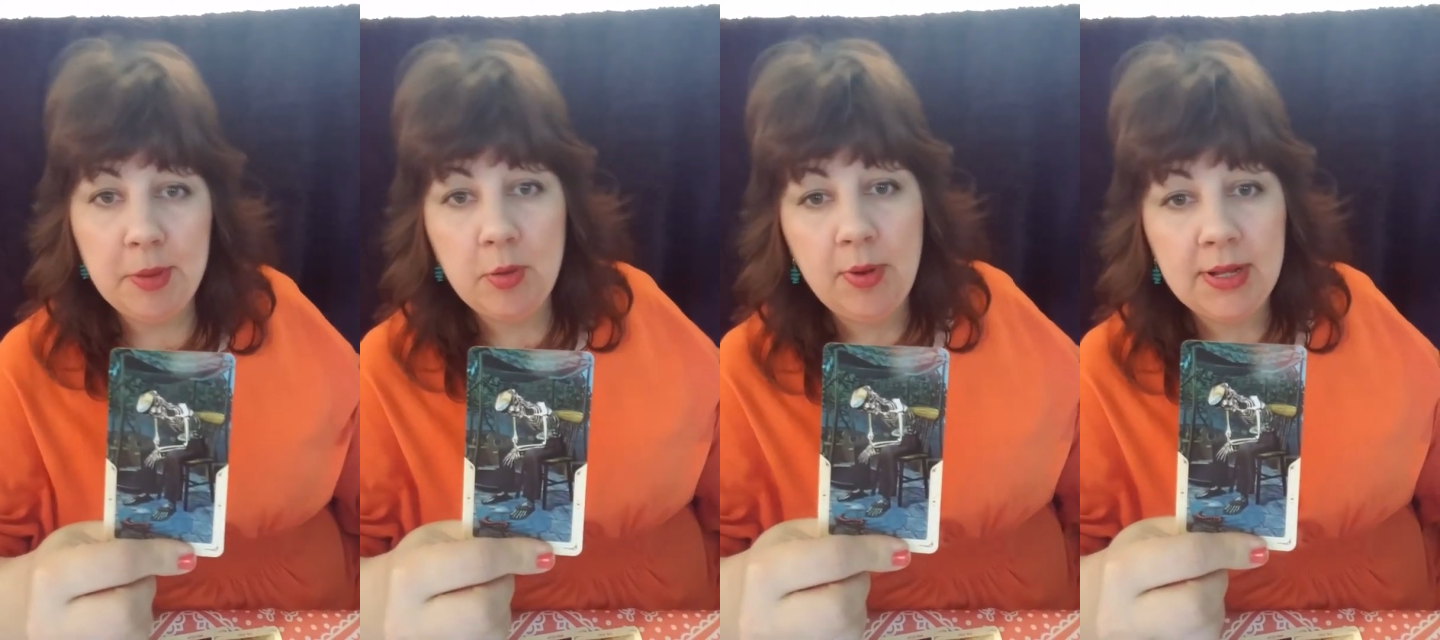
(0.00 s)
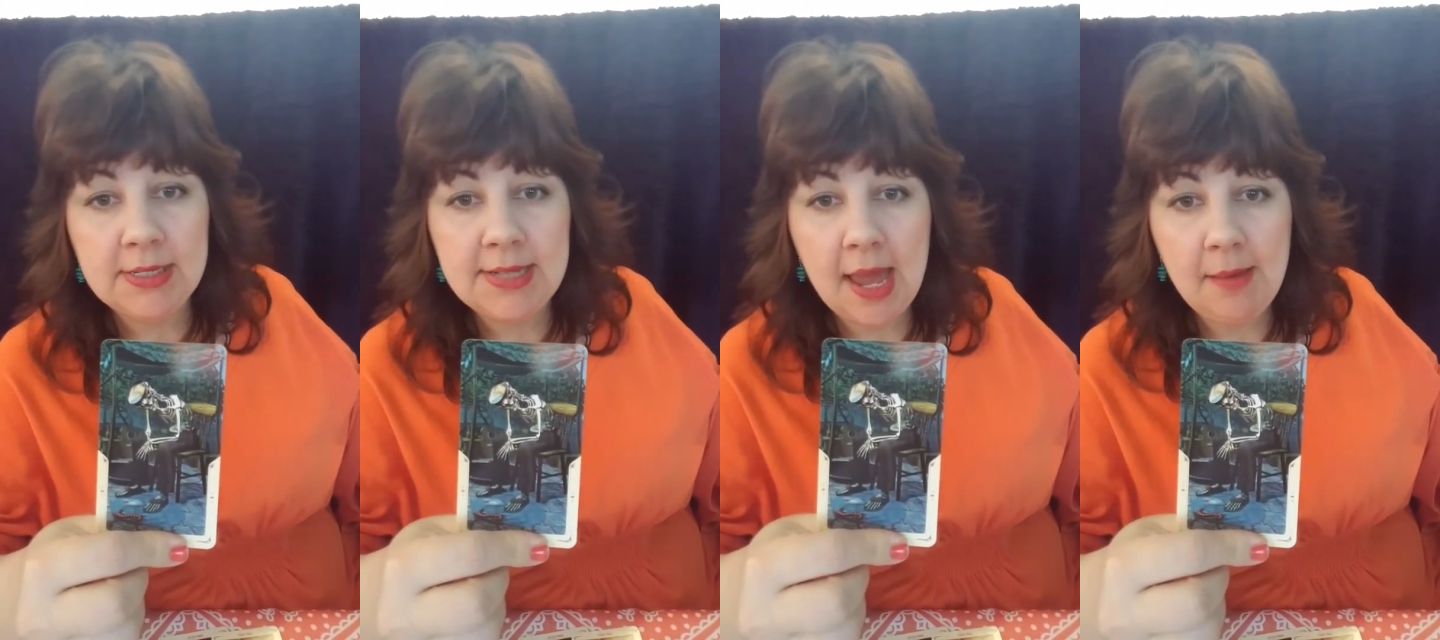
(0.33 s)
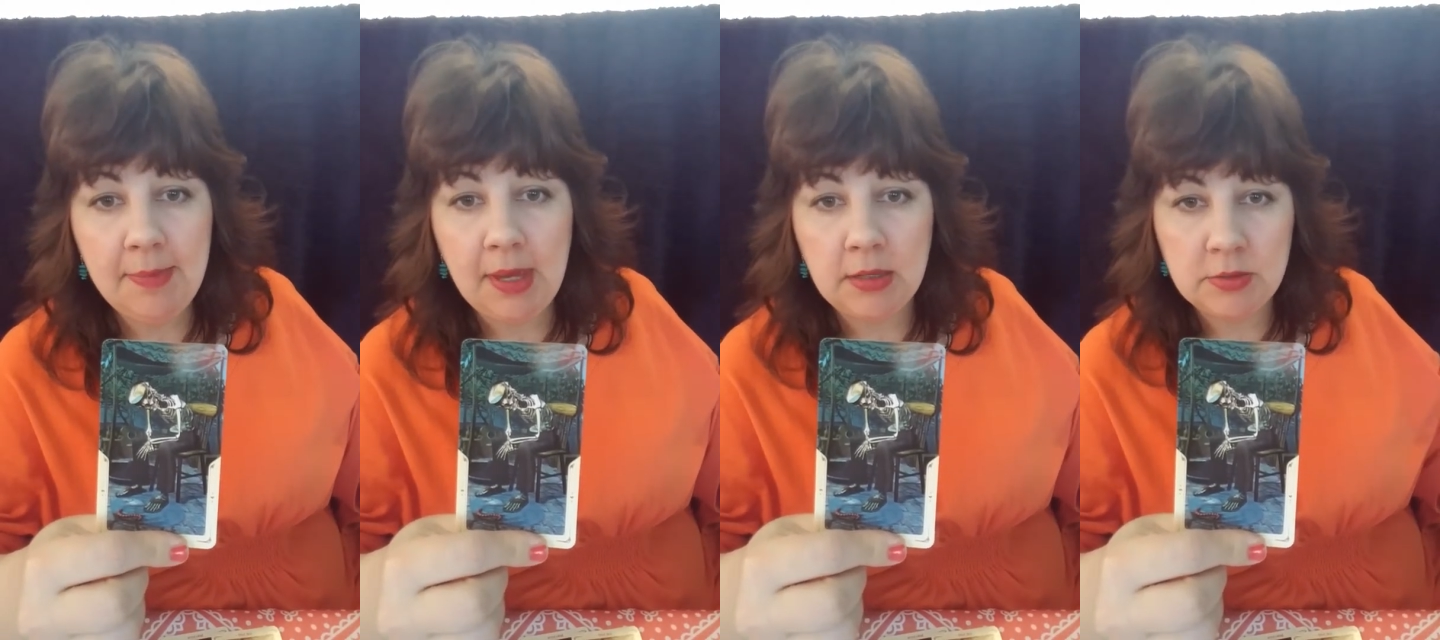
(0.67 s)
that want to date
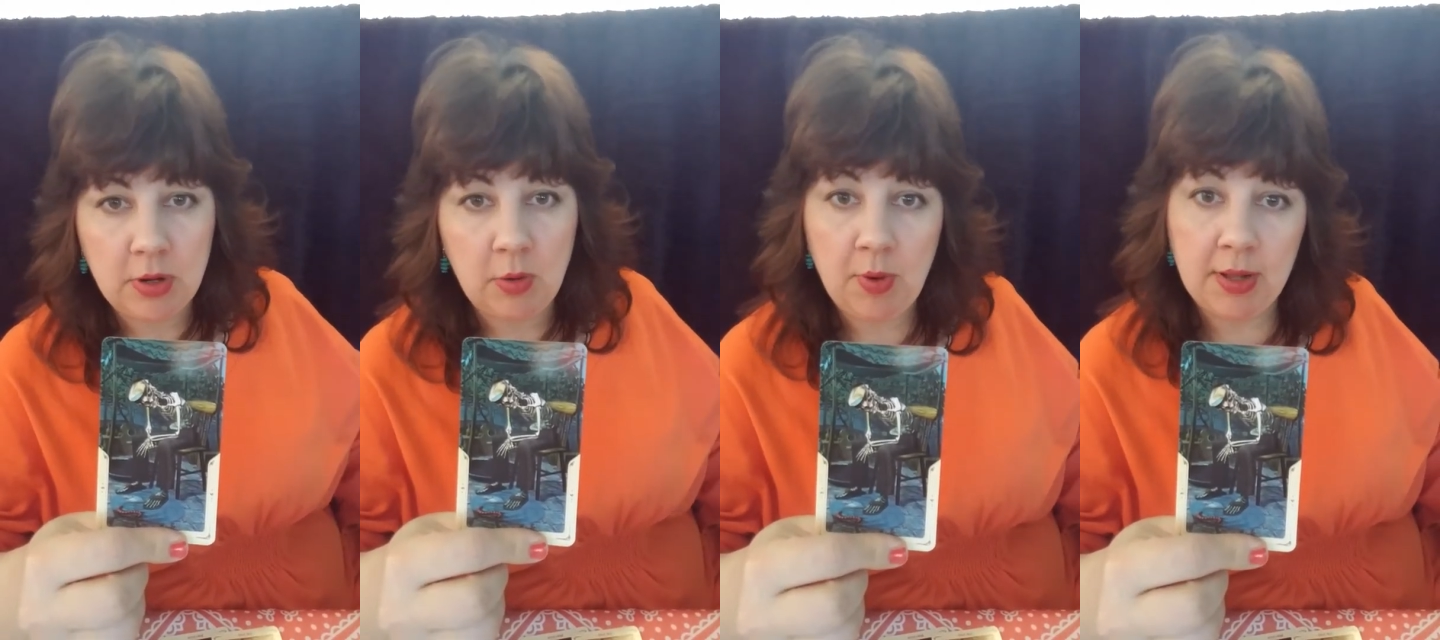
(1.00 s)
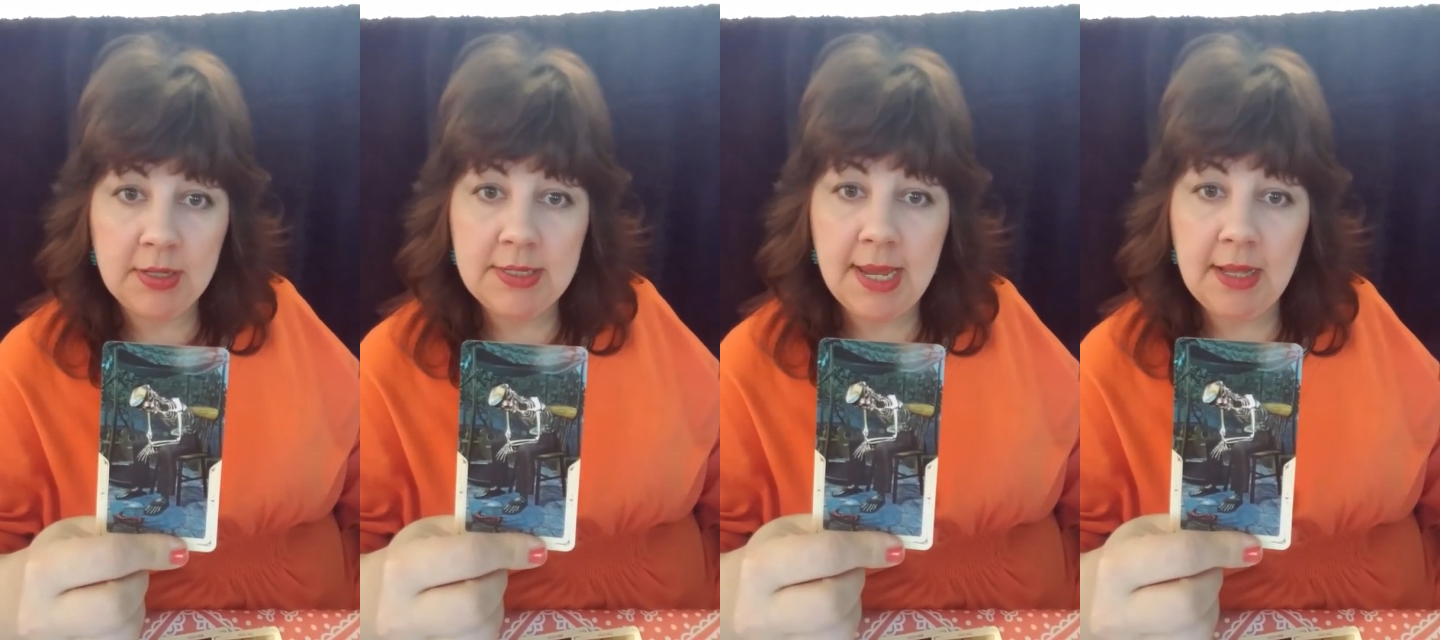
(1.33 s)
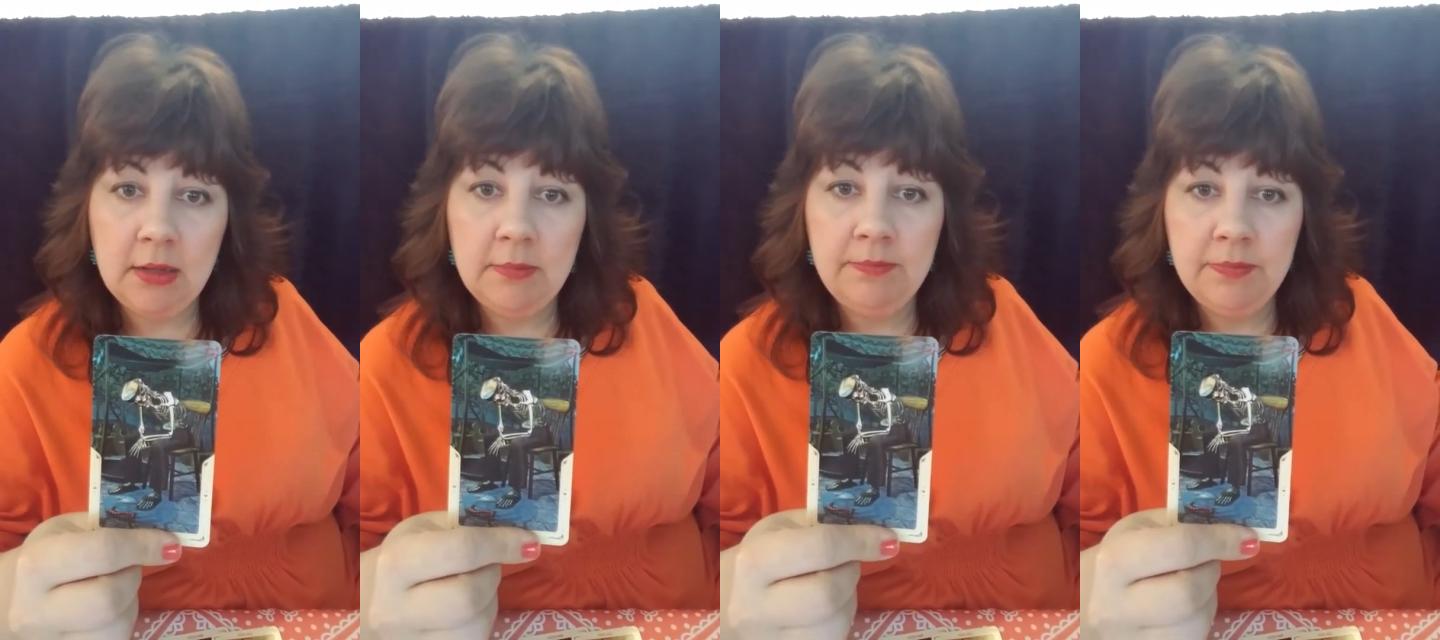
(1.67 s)
me. Do I want to date them?